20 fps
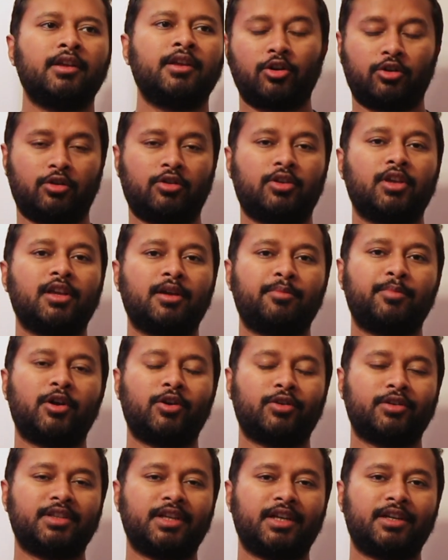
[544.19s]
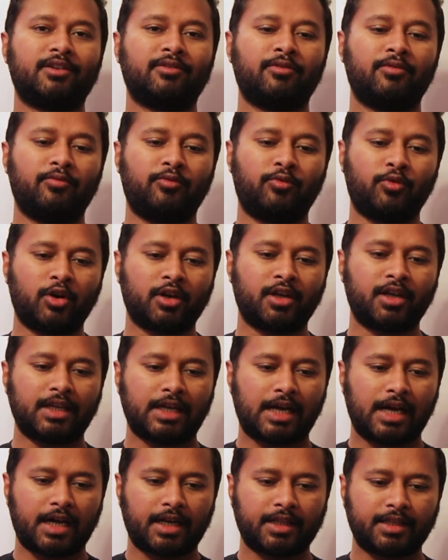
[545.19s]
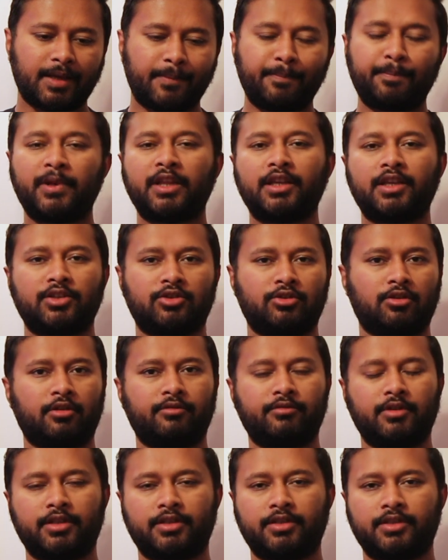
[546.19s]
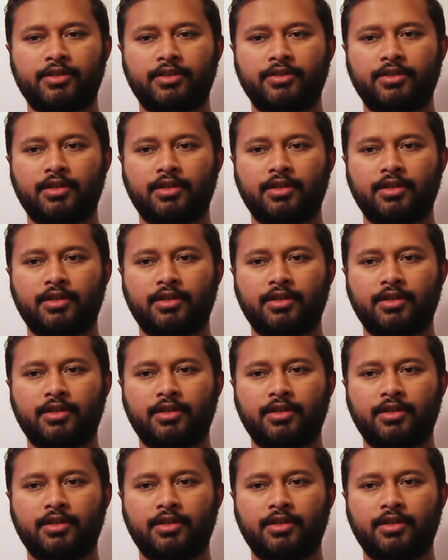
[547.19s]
Now talking about that, what are the implications of this